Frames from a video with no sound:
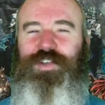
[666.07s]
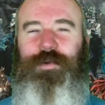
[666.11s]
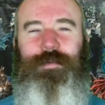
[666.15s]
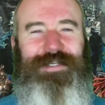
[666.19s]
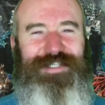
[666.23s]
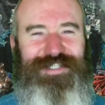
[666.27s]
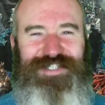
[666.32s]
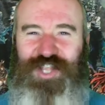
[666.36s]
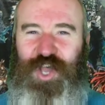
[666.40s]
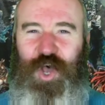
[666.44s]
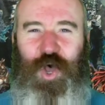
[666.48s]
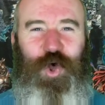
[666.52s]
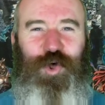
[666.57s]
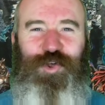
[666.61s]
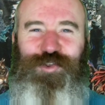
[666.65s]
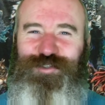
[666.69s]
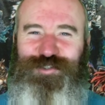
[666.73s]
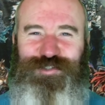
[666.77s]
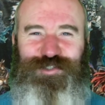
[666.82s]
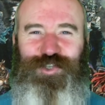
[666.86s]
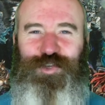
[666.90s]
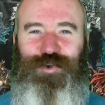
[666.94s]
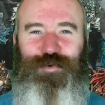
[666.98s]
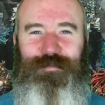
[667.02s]
So it's not
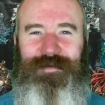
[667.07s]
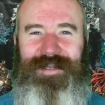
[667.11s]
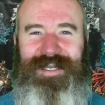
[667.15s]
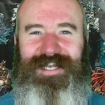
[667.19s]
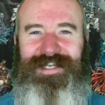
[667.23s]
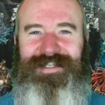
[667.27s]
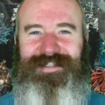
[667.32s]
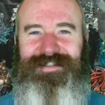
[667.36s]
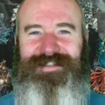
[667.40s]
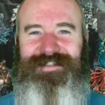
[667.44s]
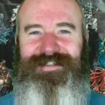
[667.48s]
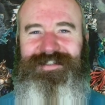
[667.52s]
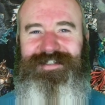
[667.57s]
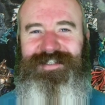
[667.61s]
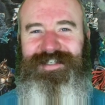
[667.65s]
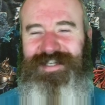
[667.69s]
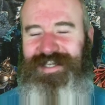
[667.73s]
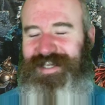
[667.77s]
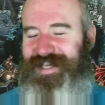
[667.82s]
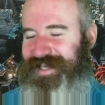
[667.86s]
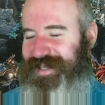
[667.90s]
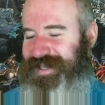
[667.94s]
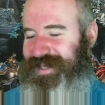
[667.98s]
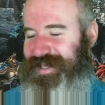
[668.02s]
all Stormcasts
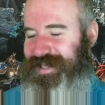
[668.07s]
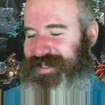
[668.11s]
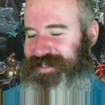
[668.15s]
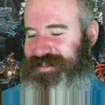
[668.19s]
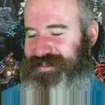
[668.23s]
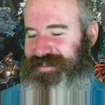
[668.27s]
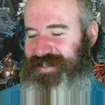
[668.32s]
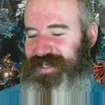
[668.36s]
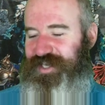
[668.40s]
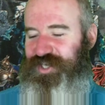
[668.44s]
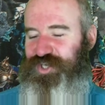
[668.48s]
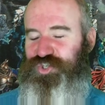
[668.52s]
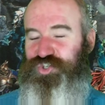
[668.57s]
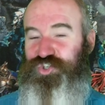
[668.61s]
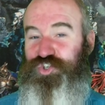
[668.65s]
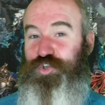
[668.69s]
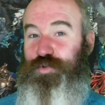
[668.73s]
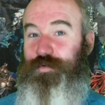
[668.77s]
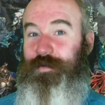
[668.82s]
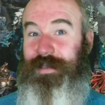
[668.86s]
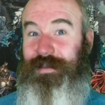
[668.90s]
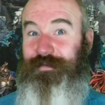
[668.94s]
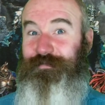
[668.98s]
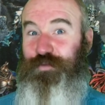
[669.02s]
in this
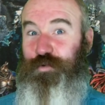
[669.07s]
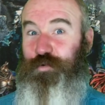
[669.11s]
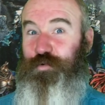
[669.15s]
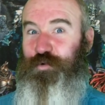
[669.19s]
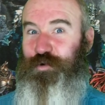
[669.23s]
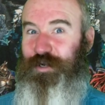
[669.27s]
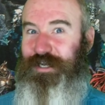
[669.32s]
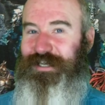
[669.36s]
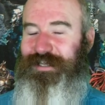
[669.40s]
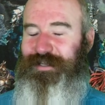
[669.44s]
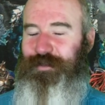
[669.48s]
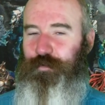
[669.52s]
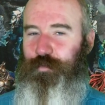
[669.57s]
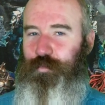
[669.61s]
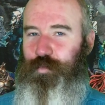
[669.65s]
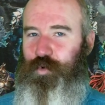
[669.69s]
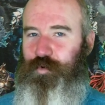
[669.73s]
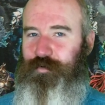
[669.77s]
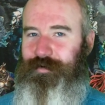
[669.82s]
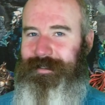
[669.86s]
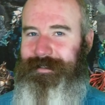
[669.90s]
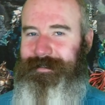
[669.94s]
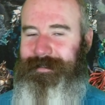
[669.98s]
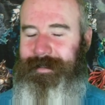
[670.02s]
issue if you were a little
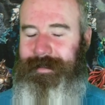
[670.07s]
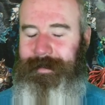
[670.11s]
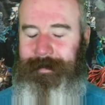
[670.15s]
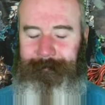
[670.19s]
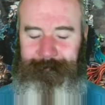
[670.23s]
worried.